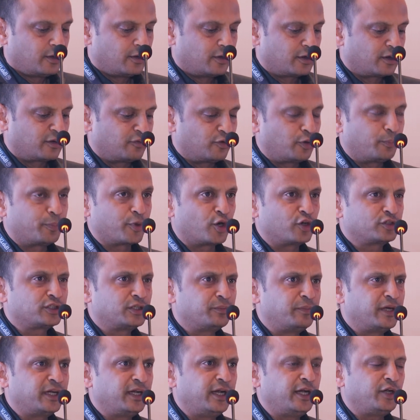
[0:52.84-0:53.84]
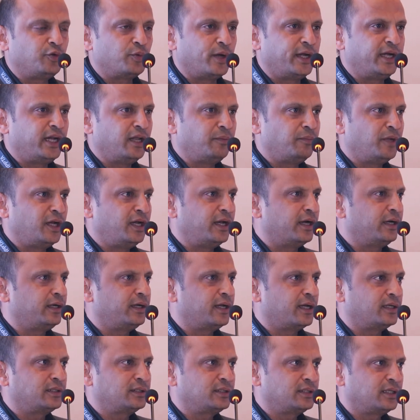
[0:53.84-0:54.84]
Out of approximately 20
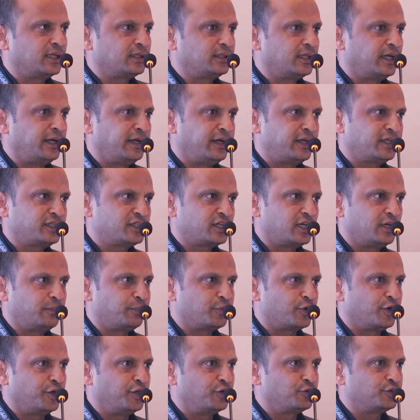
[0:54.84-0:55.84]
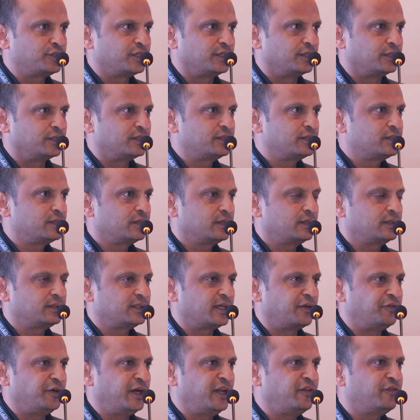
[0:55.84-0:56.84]
million tons that the industry produces,
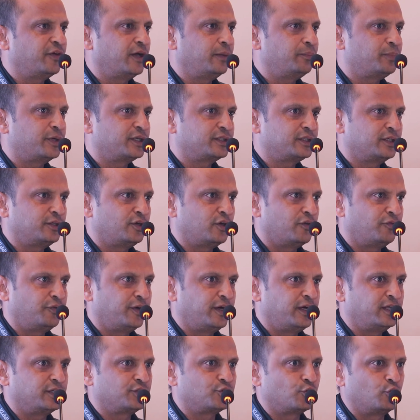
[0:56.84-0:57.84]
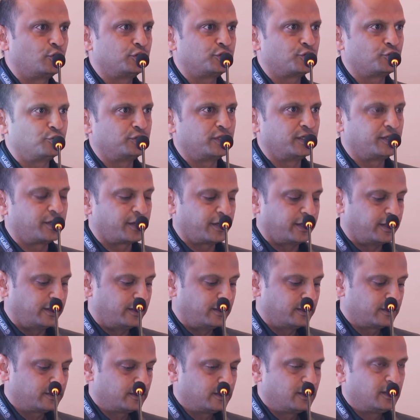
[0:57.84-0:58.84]
75% of it is sold through the trade.
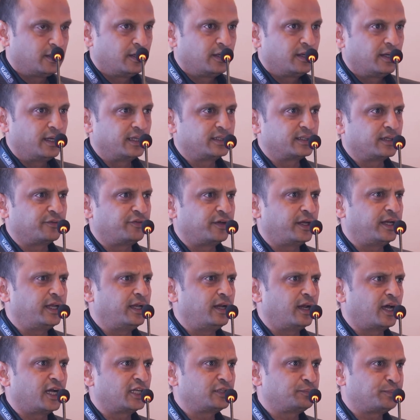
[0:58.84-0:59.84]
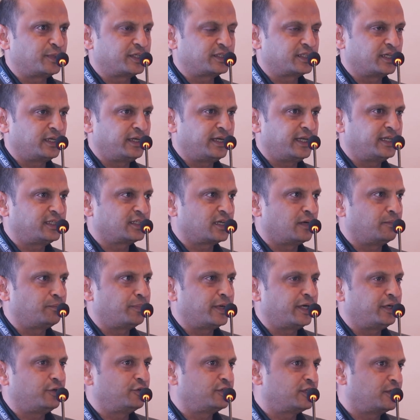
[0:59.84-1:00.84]
It's a very large percentage
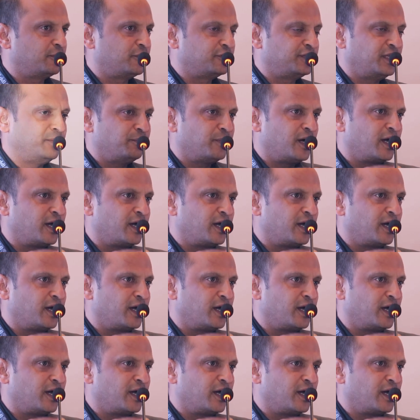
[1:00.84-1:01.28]
compared to some of the